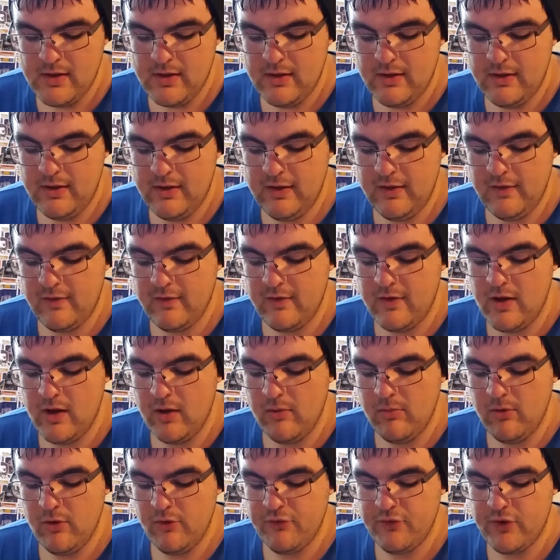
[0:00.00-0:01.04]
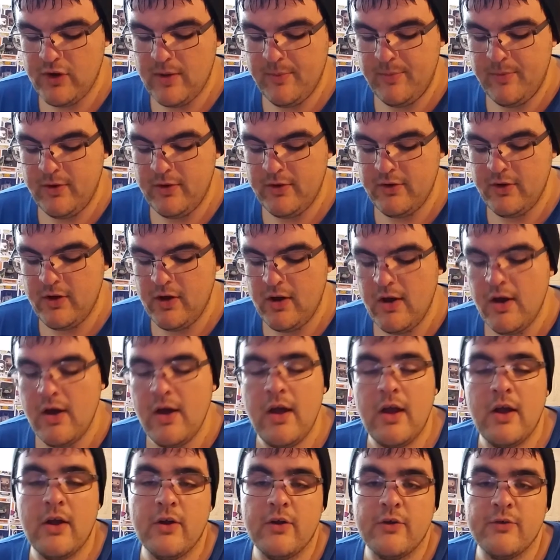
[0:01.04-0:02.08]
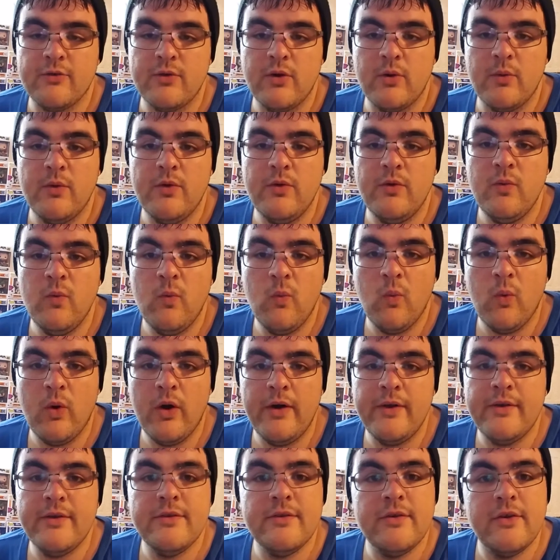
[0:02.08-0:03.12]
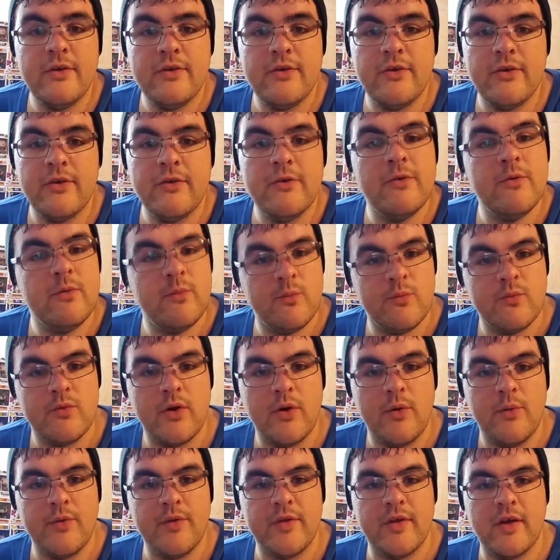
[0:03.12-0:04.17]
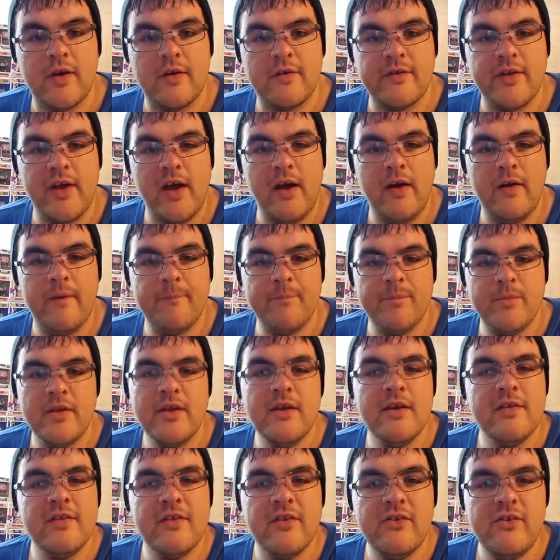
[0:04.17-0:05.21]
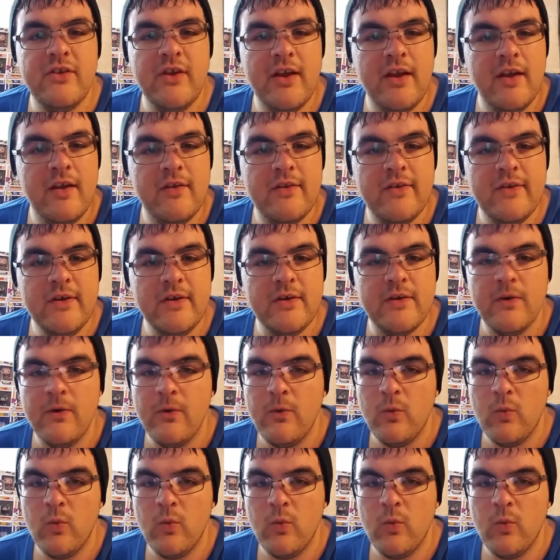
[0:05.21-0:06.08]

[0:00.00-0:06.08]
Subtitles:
He hits an elbow drop on Erik Rowan. 1, 2. Rowan kicks out. He hits a DDT.